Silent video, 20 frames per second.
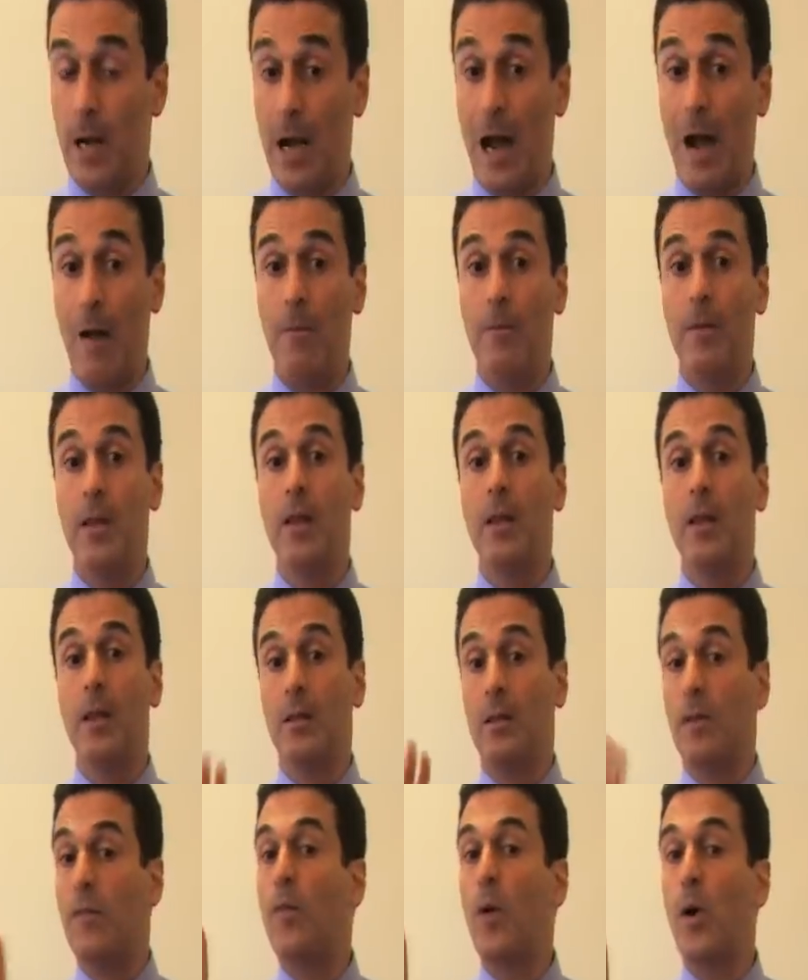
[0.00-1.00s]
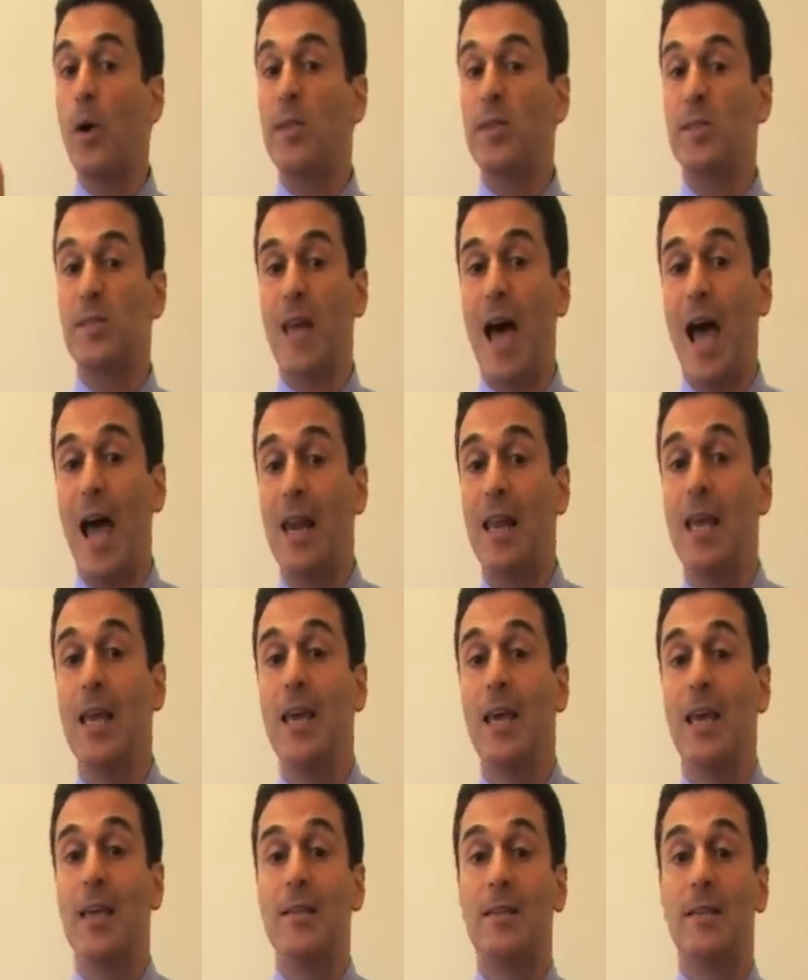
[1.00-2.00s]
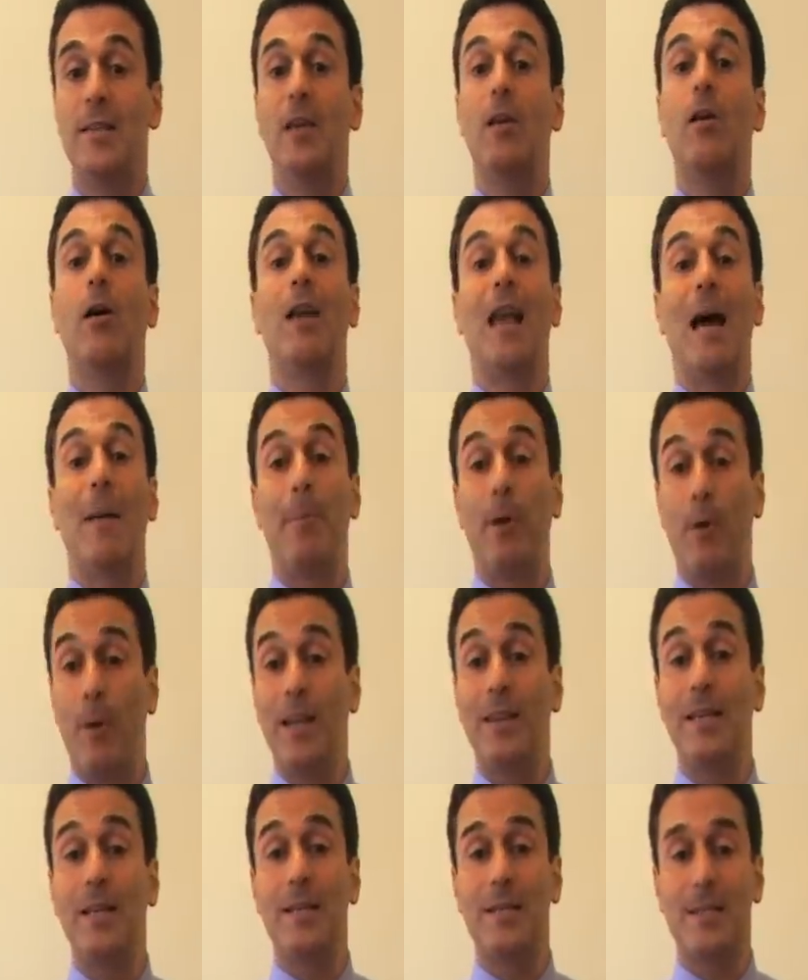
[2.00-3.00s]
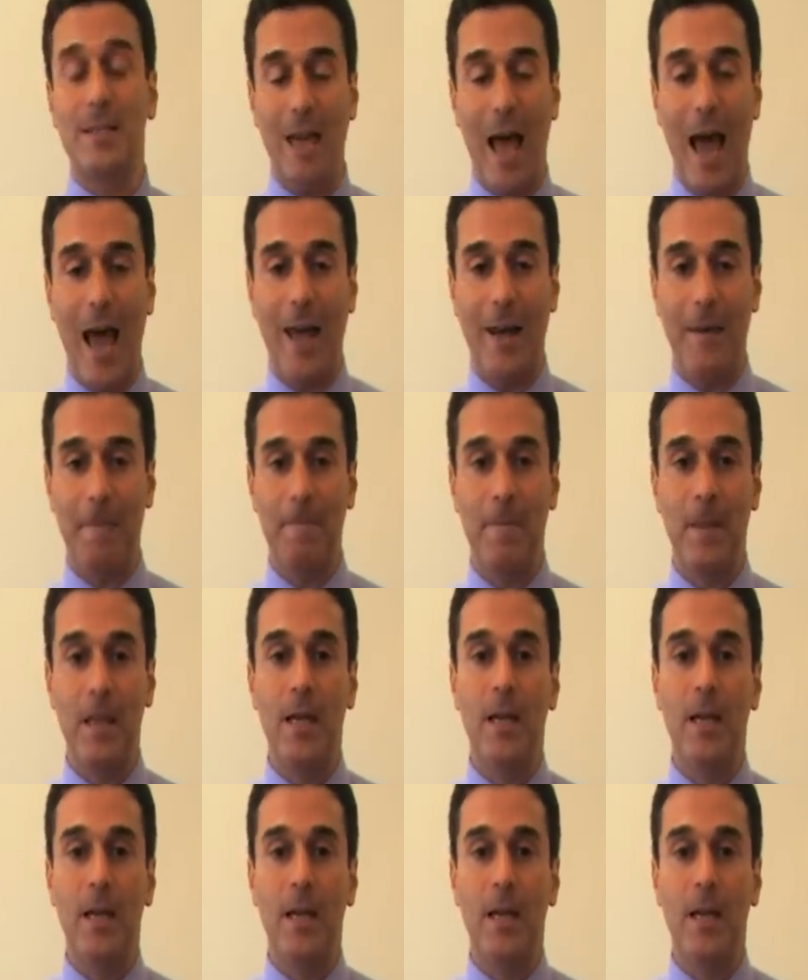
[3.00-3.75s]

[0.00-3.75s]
Now, the fourth style is the collaborating style.